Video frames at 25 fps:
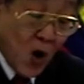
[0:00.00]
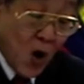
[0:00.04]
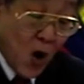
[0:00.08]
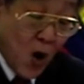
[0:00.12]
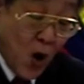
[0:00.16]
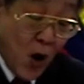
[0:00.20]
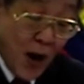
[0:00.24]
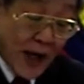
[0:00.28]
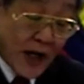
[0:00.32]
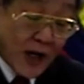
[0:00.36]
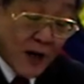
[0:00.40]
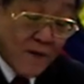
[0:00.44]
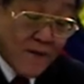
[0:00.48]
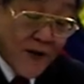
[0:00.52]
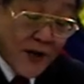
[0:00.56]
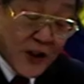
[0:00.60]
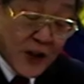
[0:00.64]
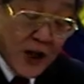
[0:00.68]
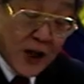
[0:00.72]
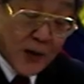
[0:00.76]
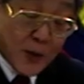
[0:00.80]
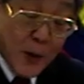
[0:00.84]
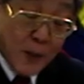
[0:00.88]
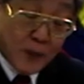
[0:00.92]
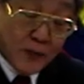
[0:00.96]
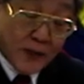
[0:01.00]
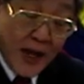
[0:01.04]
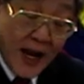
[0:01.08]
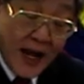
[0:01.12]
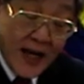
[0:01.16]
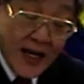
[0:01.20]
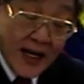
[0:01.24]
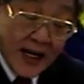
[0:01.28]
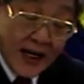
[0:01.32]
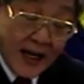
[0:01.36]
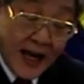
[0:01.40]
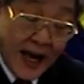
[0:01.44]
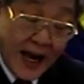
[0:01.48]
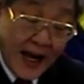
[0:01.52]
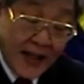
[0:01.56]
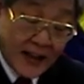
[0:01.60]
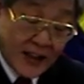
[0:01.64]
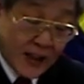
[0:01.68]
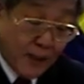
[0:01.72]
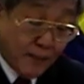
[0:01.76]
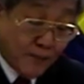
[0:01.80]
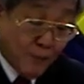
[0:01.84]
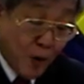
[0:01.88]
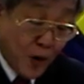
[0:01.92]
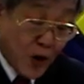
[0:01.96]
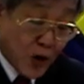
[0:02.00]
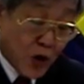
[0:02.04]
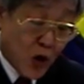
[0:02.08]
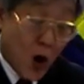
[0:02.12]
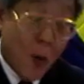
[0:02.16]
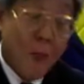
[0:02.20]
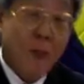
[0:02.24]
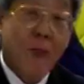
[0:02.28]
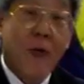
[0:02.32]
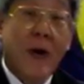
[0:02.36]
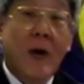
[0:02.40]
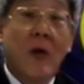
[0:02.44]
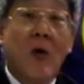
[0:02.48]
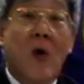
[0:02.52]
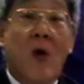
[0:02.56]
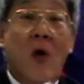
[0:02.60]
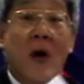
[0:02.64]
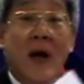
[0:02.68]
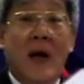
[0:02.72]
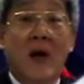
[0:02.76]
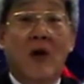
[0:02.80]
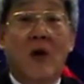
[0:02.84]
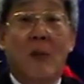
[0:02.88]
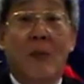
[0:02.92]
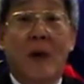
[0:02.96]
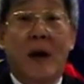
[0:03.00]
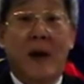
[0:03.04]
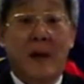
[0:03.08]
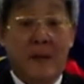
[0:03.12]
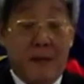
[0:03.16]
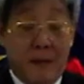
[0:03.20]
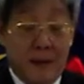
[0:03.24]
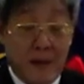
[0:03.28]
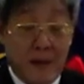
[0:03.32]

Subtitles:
or a conviction has been obtained against the body corporate or incorporated.